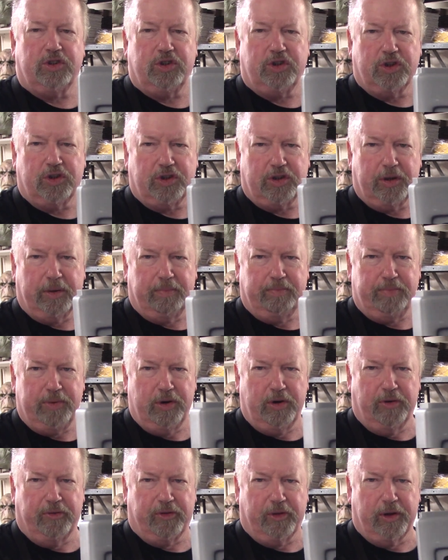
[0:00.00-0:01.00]
just a
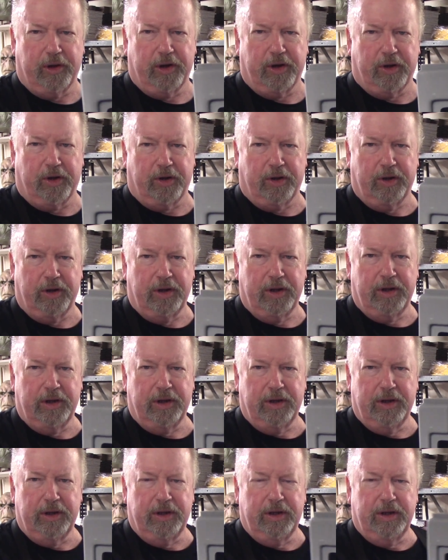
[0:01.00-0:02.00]
beautiful little
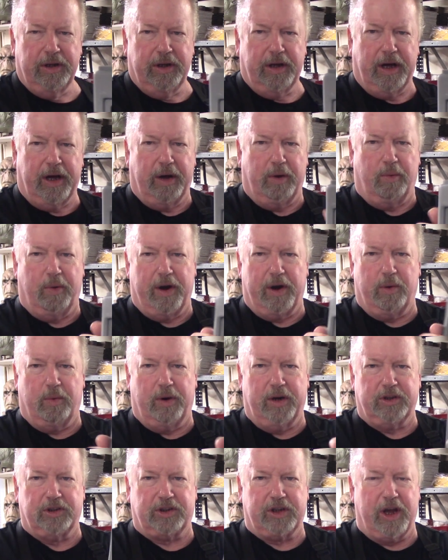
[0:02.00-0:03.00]

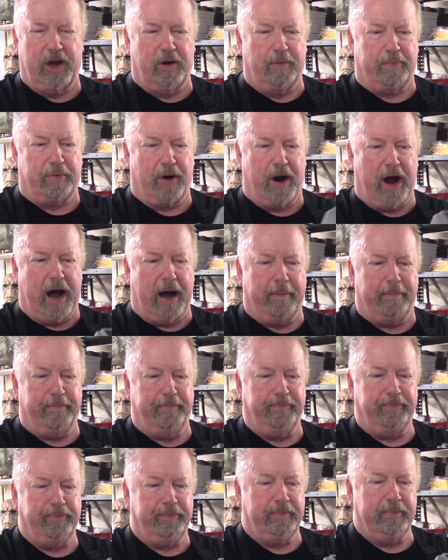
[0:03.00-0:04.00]
one-to-one scale prop.
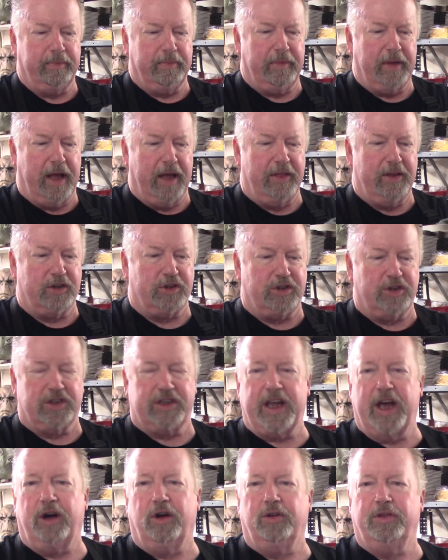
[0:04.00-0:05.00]
And this is
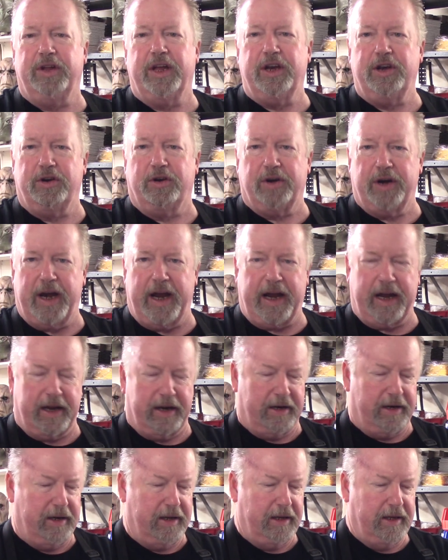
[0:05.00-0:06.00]
held in your
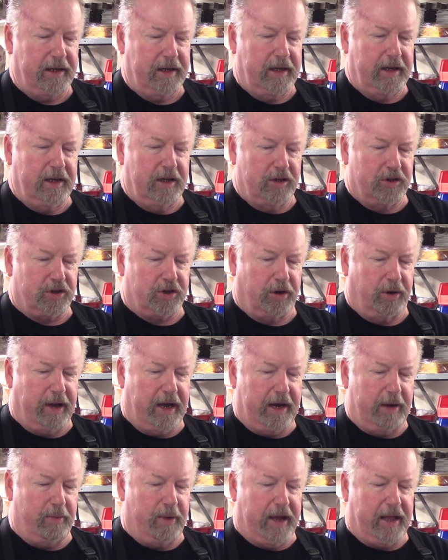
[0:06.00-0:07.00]
hand. So
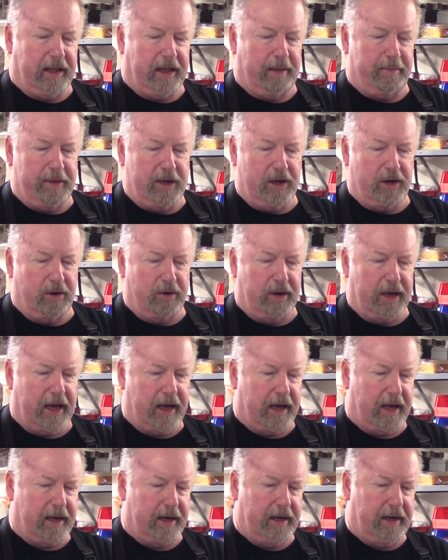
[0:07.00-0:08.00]
anyway, let me go
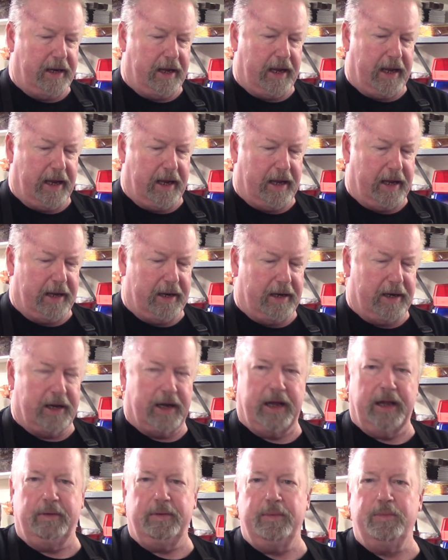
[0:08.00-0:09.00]
ahead and
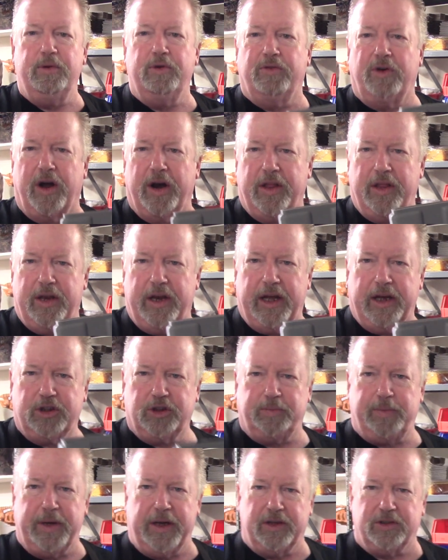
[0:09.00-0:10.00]
let me move on to the next
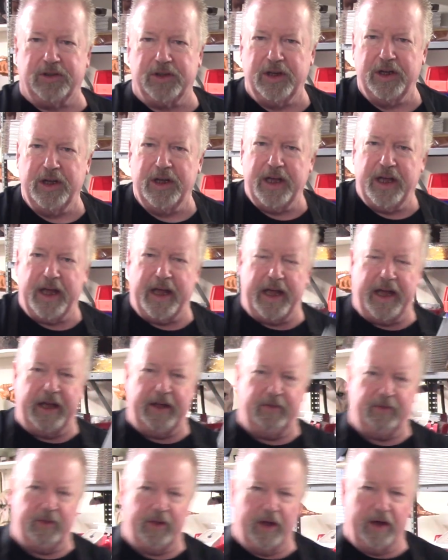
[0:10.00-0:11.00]
piece.
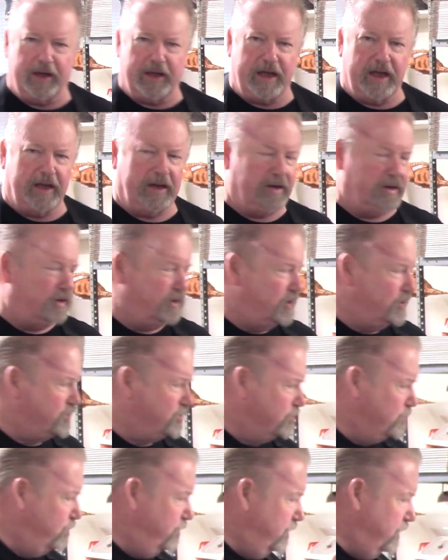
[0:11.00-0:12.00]
And again, these
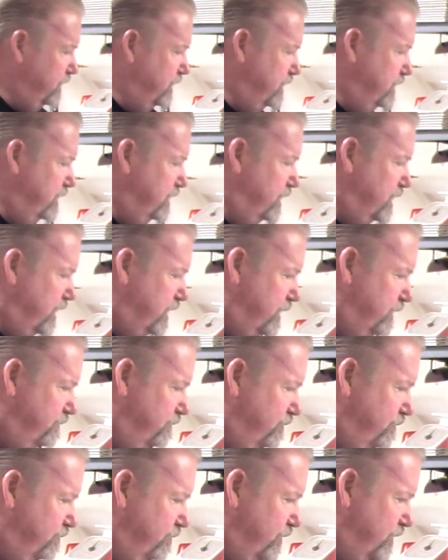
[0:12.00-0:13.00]
are really
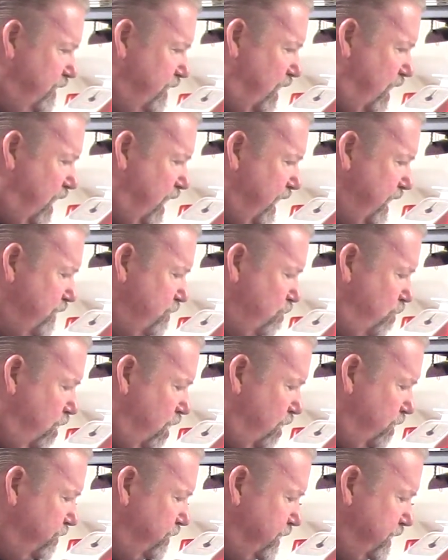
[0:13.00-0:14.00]
high
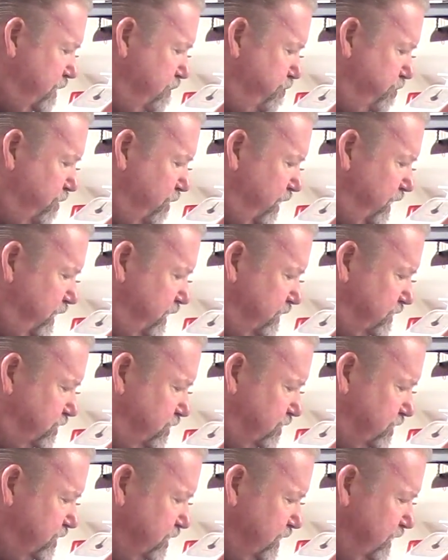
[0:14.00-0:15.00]
quality prints